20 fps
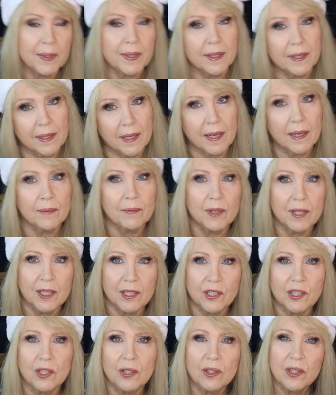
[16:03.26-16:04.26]
but I
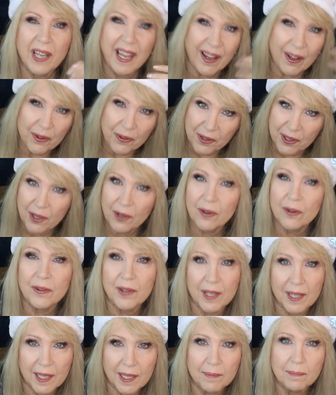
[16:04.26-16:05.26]
wanted to look healthier
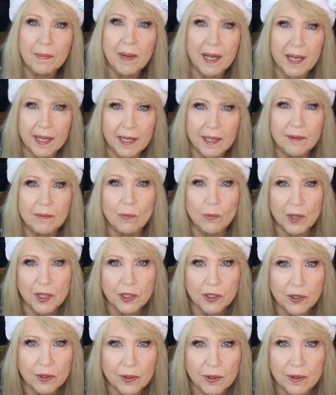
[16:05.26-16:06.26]
than my
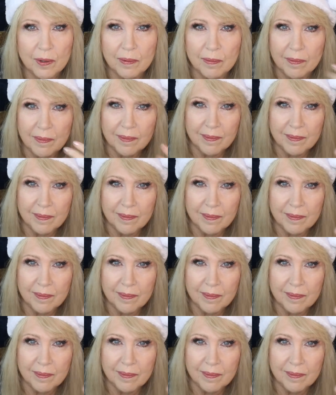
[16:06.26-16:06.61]
winter,